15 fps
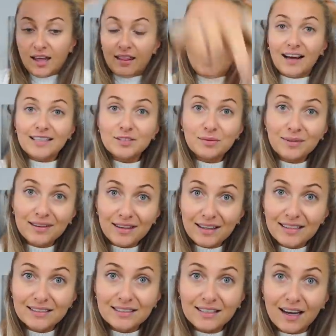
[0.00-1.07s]
that's when
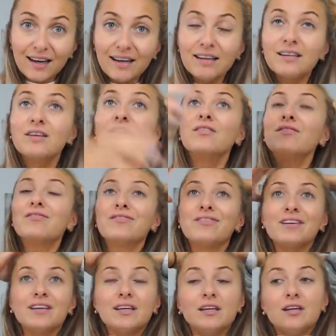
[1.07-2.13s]
things kind
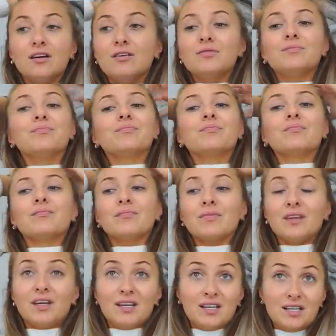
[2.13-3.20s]
of, you know,
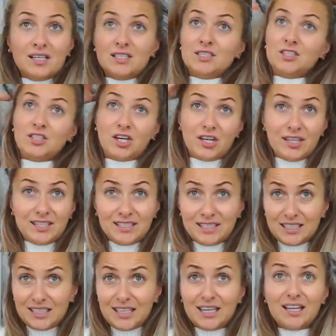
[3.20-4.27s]
started
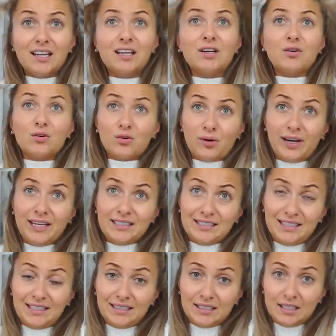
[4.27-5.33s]
to get a little
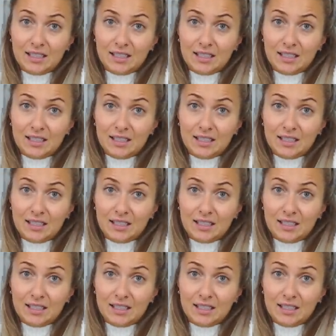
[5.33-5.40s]
crazy.